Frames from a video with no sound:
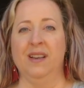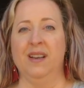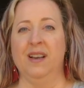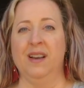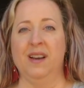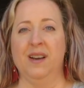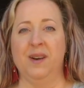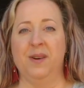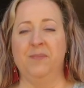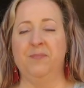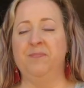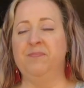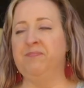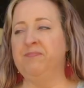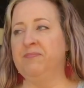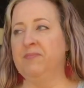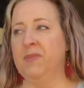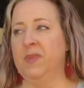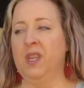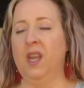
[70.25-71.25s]

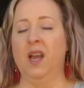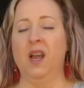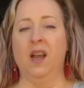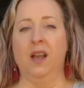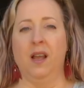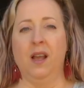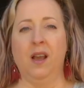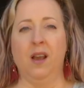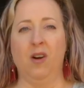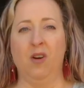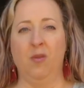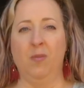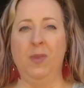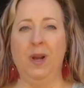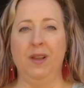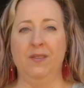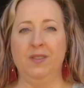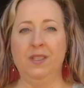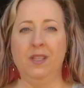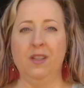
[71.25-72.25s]
I call
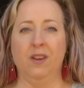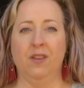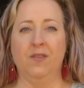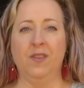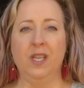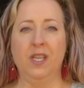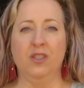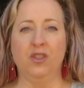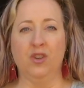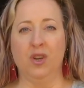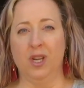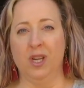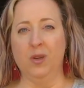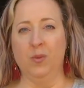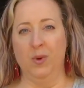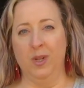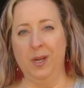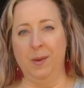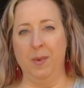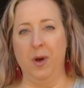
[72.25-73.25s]
my CRV a truck
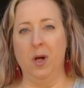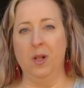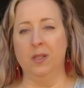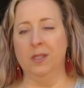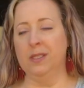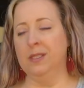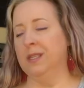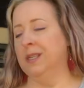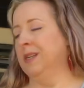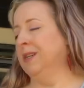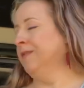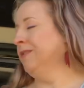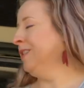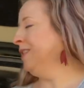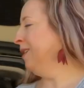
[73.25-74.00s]
when I'm hauling stuff.